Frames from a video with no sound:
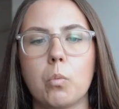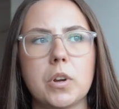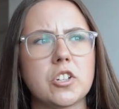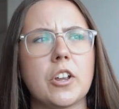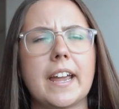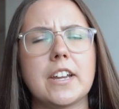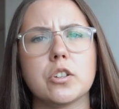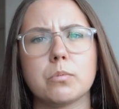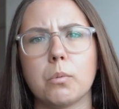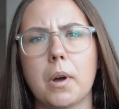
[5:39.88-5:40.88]
which
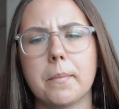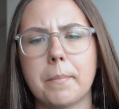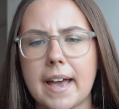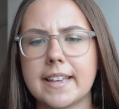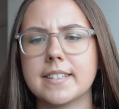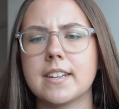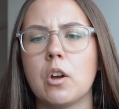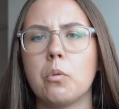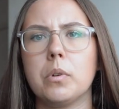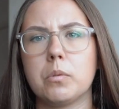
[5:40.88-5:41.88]
locations will work best
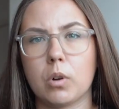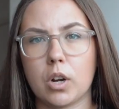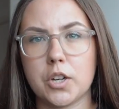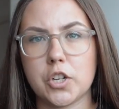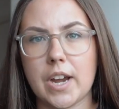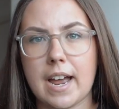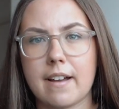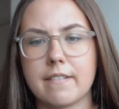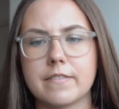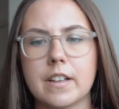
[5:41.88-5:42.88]
with what clothes you
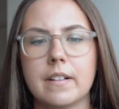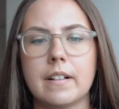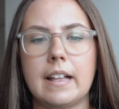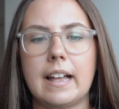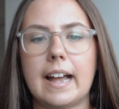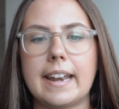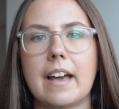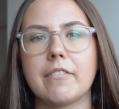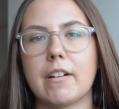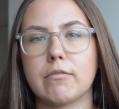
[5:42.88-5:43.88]
have, and
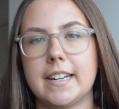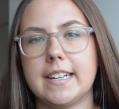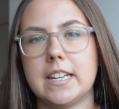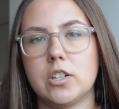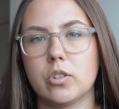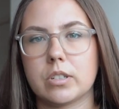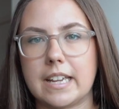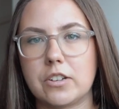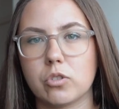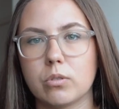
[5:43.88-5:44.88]
have that written into your
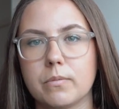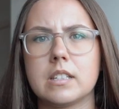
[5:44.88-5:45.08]
schedule.